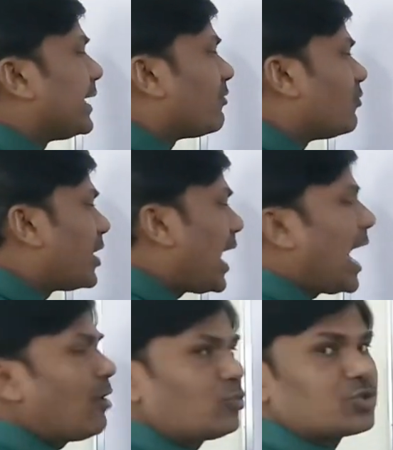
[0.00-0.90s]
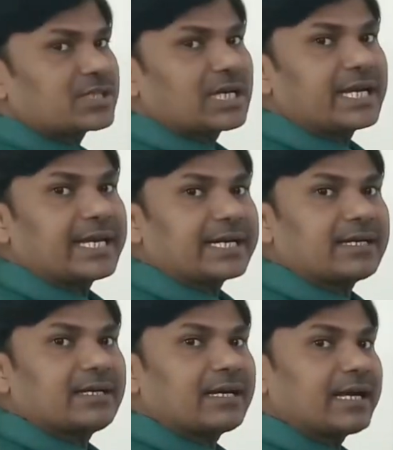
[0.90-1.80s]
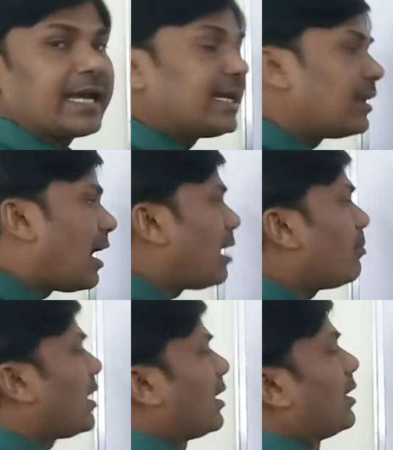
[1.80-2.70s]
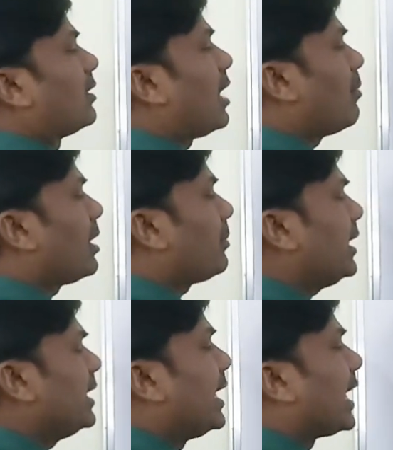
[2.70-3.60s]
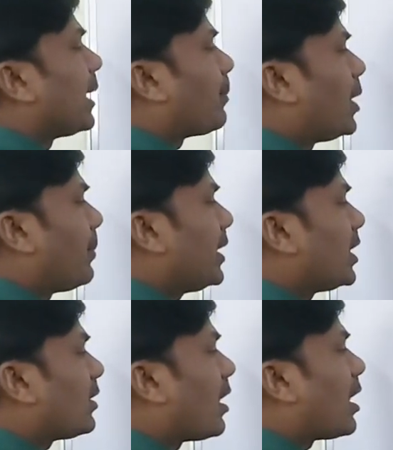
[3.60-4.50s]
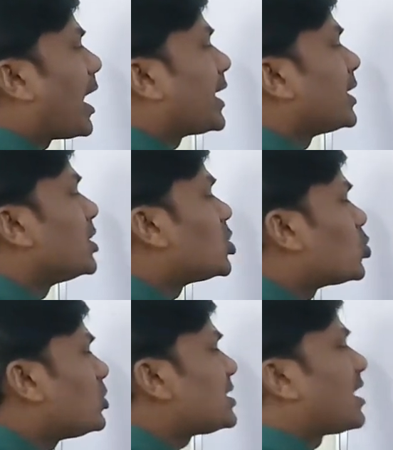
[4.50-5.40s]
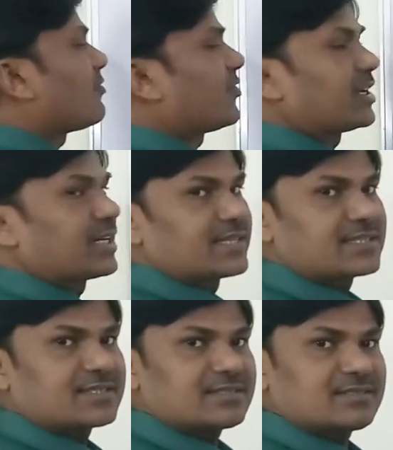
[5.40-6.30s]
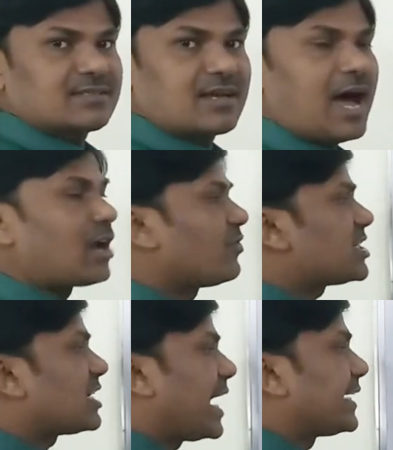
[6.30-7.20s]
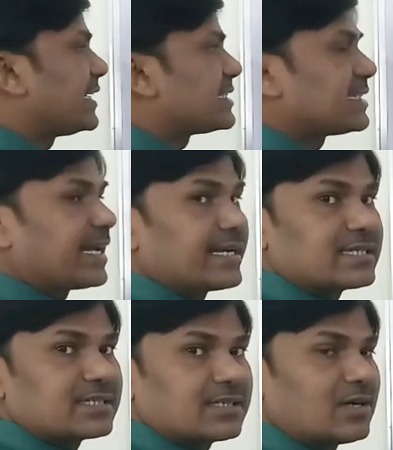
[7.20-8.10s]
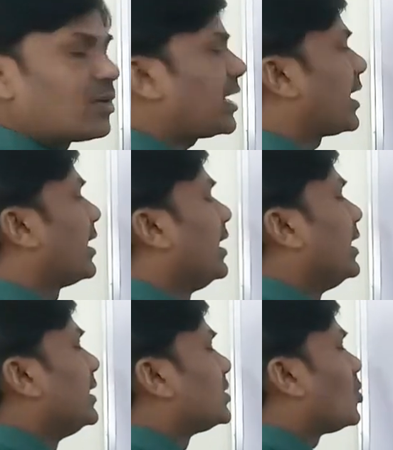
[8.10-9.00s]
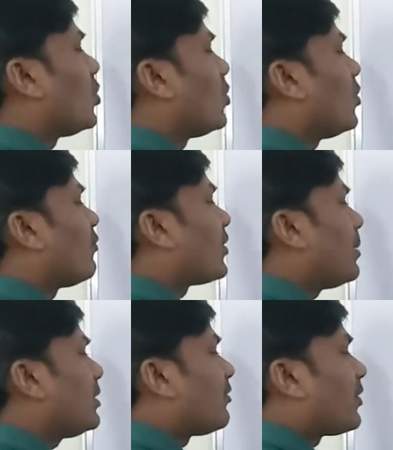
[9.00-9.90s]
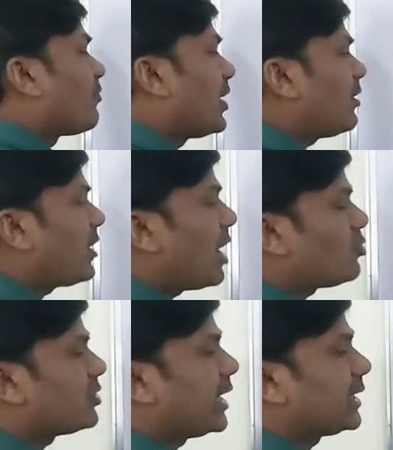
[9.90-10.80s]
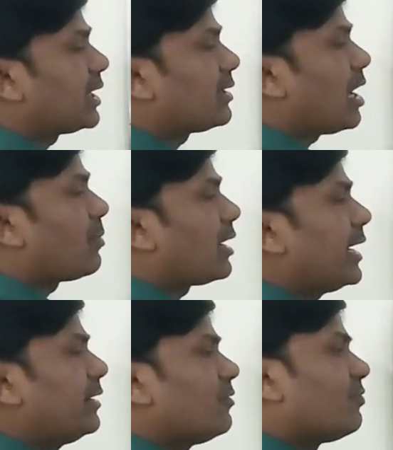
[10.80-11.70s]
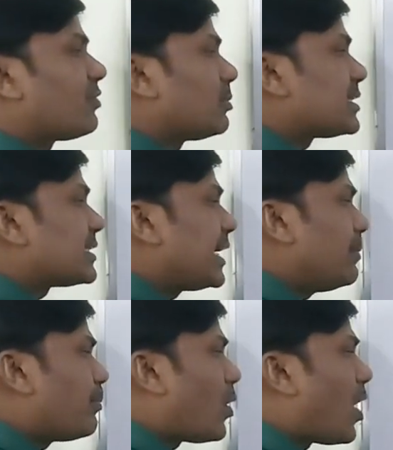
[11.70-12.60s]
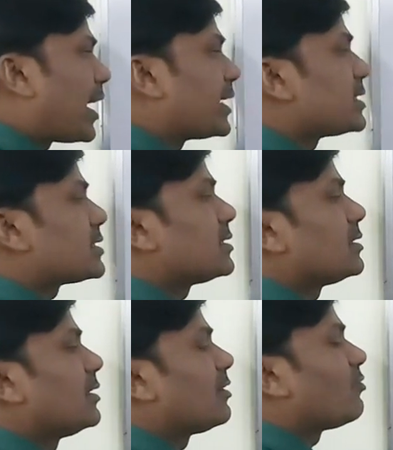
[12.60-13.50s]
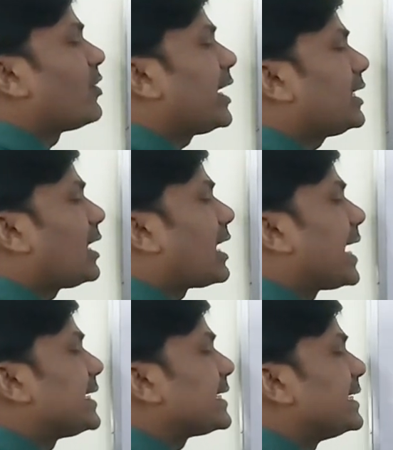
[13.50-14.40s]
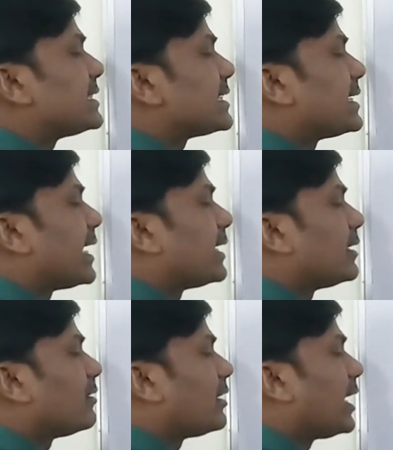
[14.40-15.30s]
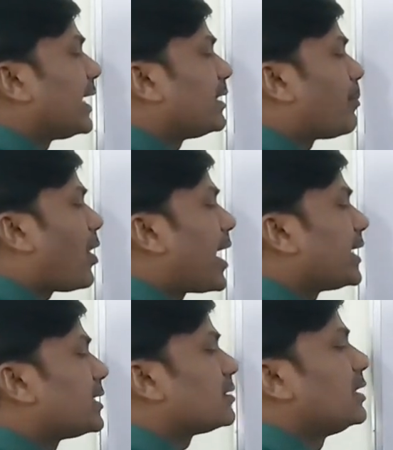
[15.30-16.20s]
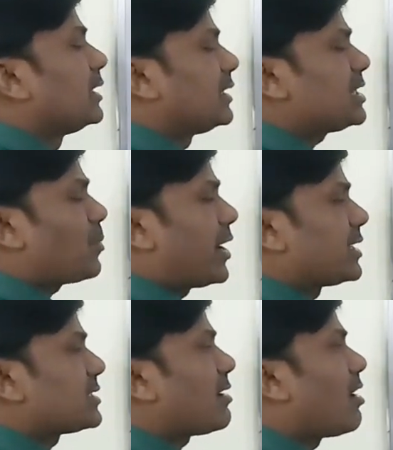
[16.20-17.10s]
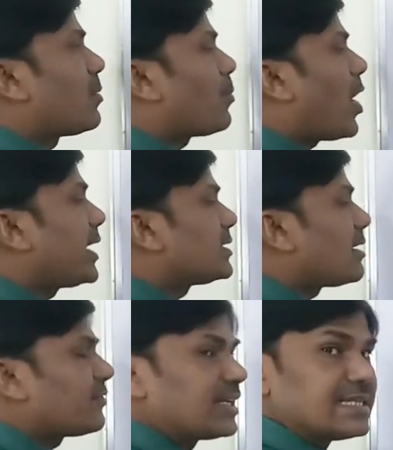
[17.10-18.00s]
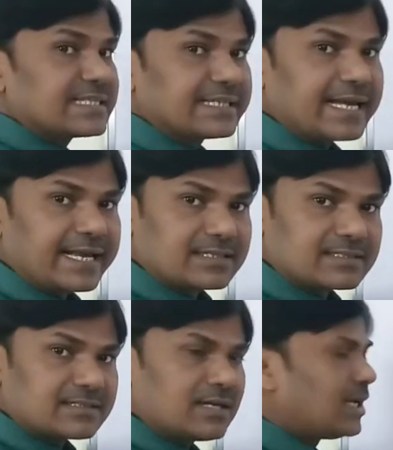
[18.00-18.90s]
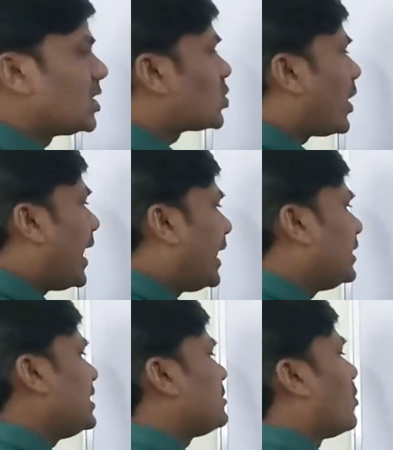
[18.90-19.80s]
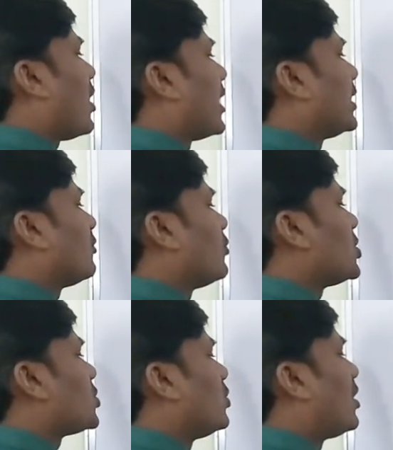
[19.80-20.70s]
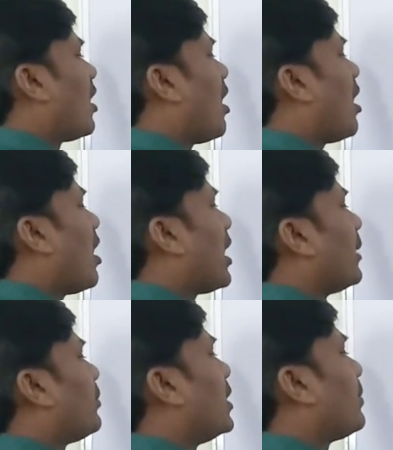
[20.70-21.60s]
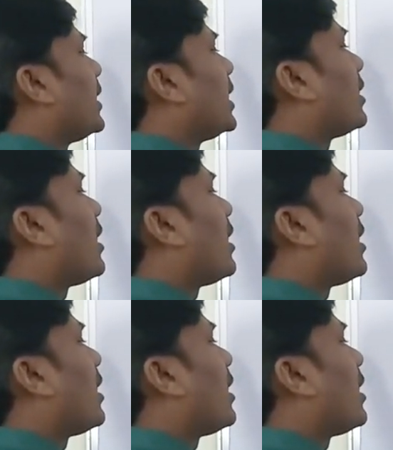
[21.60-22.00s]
we have to take a normal mean a perpendicular line to the surface on which light incident. Okay, so from where we have to take that normal line? From the same point where the light incident, at the point, this point is called point of incidence. So at this point we should draw a perpendicular